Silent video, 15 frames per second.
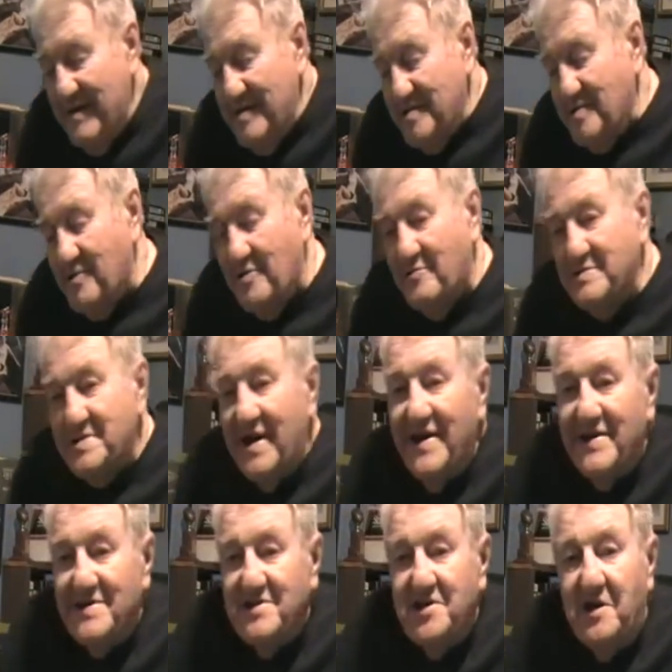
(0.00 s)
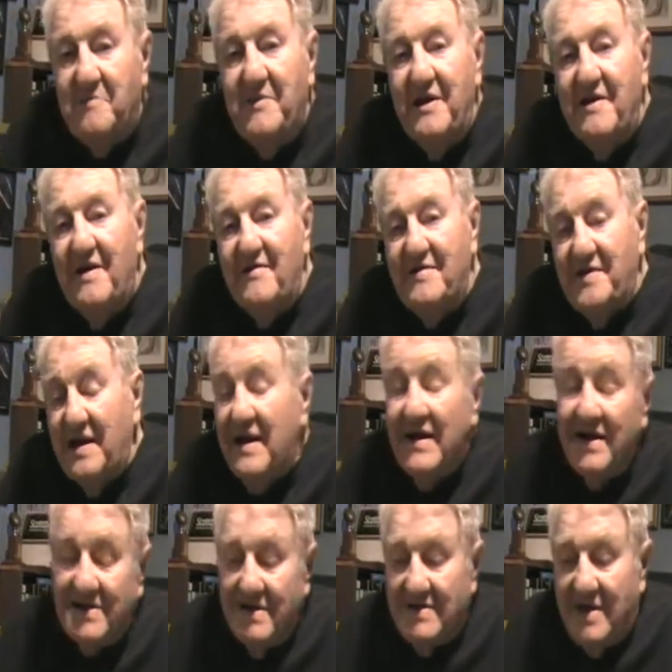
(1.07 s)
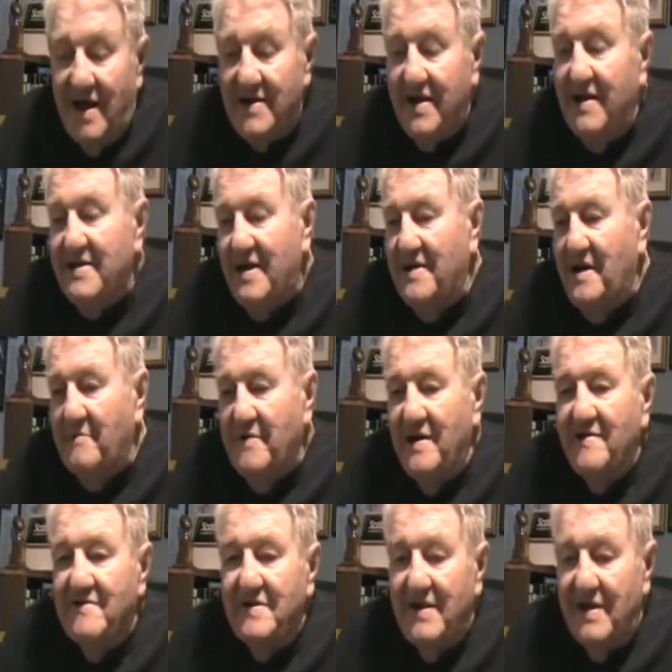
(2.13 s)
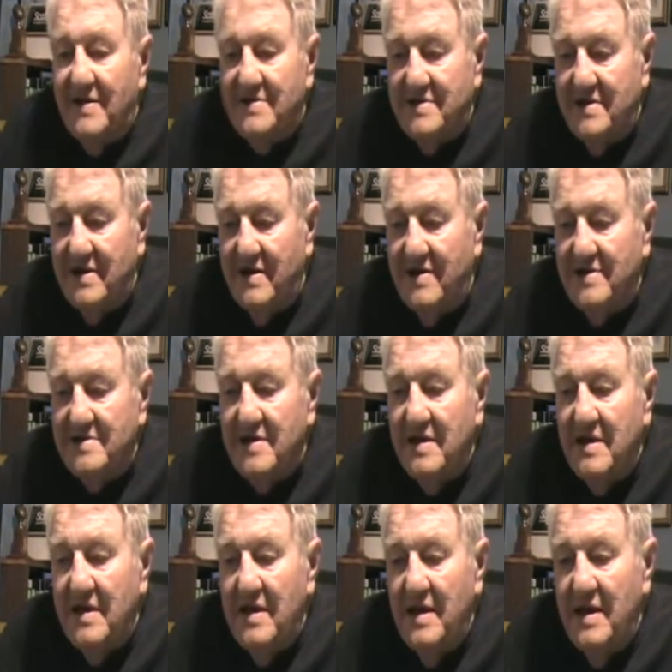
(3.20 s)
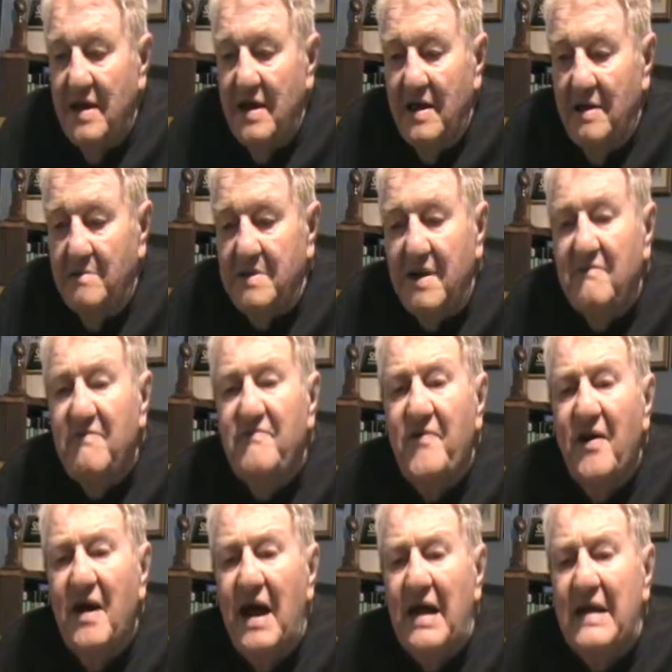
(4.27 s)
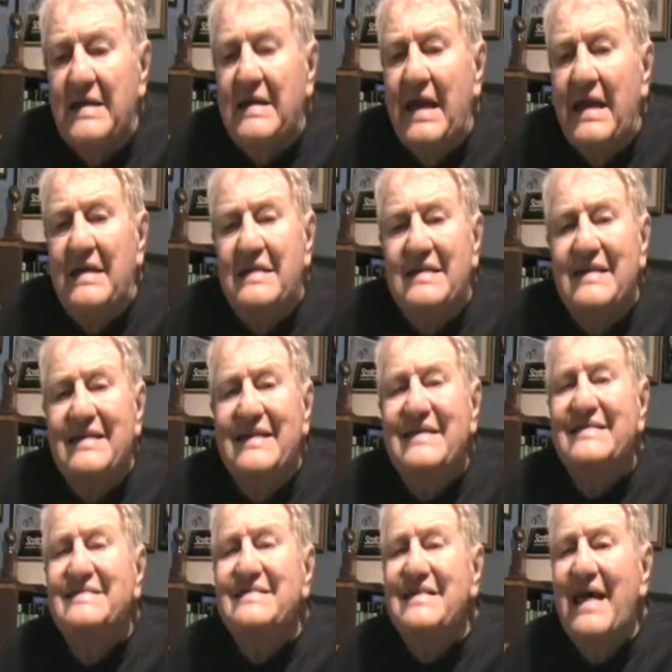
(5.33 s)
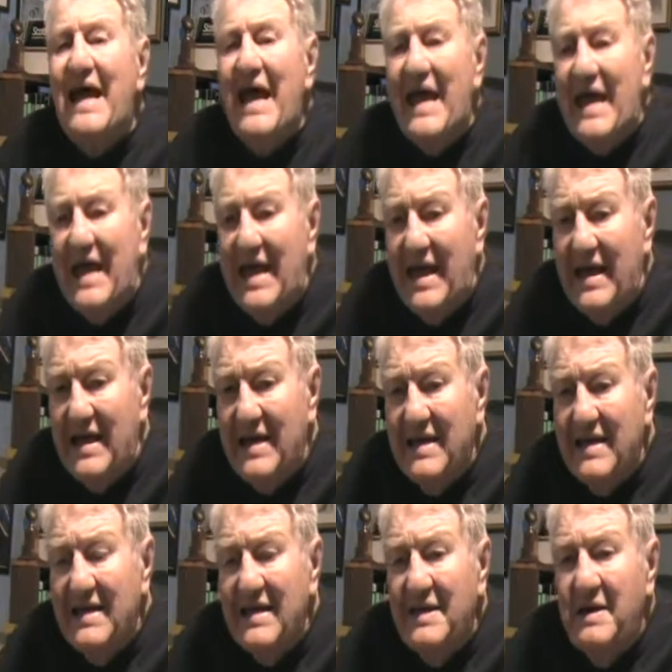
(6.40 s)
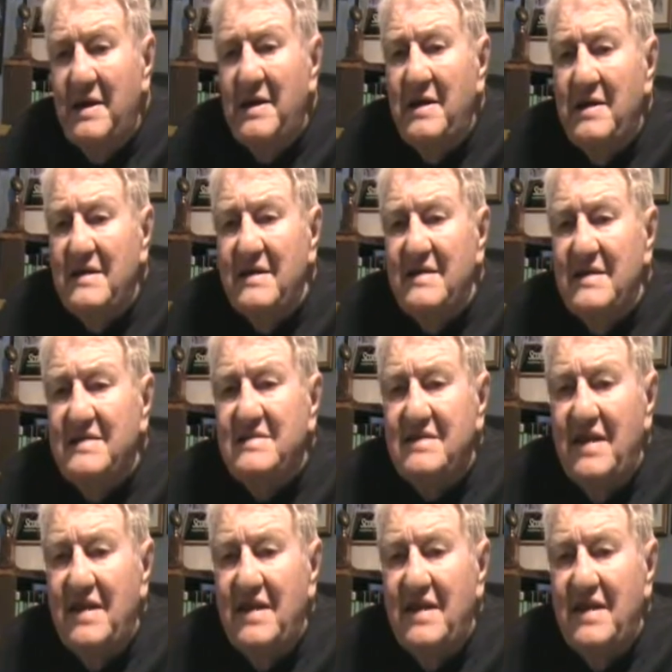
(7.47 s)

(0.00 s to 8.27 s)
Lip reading: so it was kind of chummy and everything. I got a copy of it downstairs, but they were very, and to this day, the